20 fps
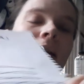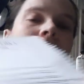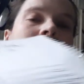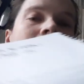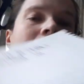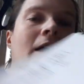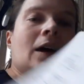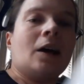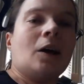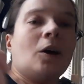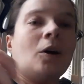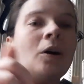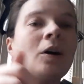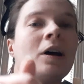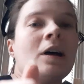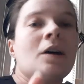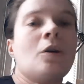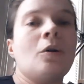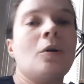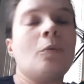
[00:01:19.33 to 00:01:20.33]
Now,
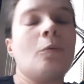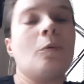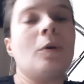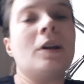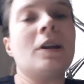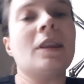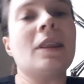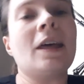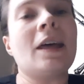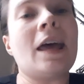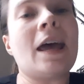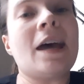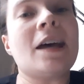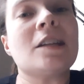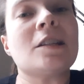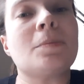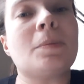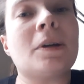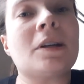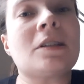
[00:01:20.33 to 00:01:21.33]
one of the
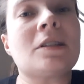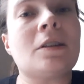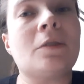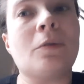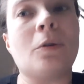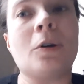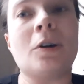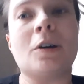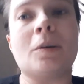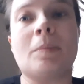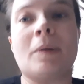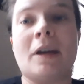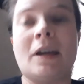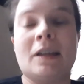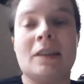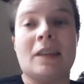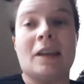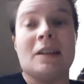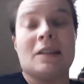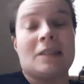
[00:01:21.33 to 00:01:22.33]
aspects of oil
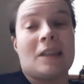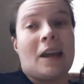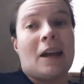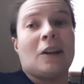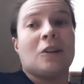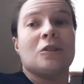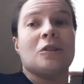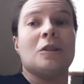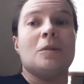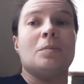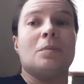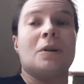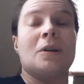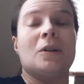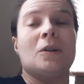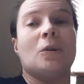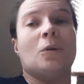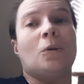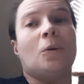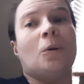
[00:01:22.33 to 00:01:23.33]
paint that is actually
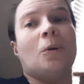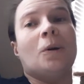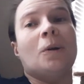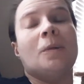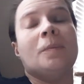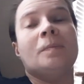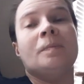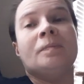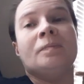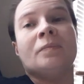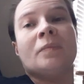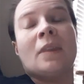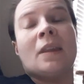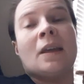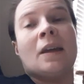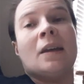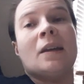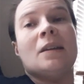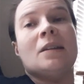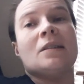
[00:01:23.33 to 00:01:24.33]
pretty cool
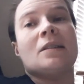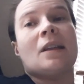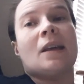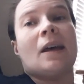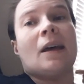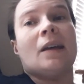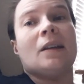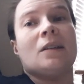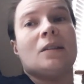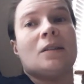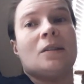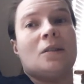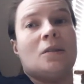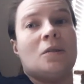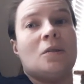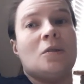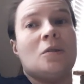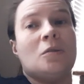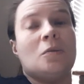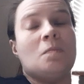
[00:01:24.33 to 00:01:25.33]
is that
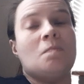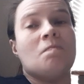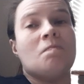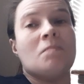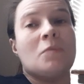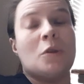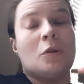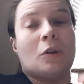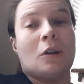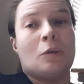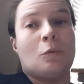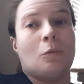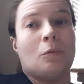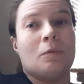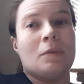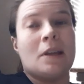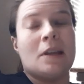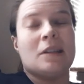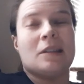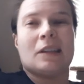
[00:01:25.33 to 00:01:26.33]
you can,
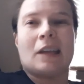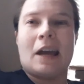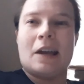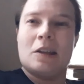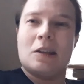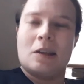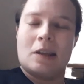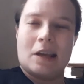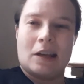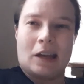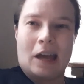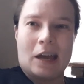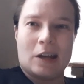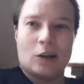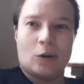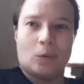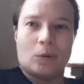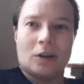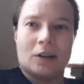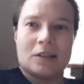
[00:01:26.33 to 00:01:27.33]
it's, it
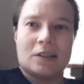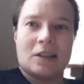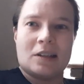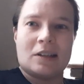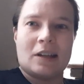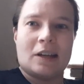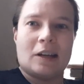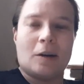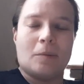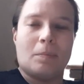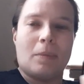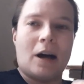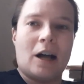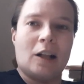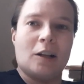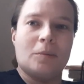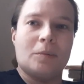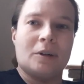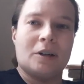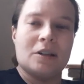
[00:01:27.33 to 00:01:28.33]
kind of works as like a
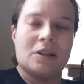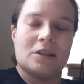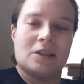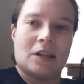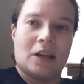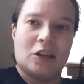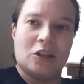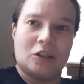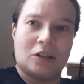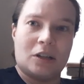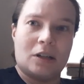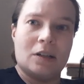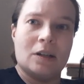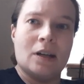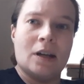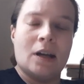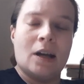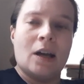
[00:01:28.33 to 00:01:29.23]
polymerization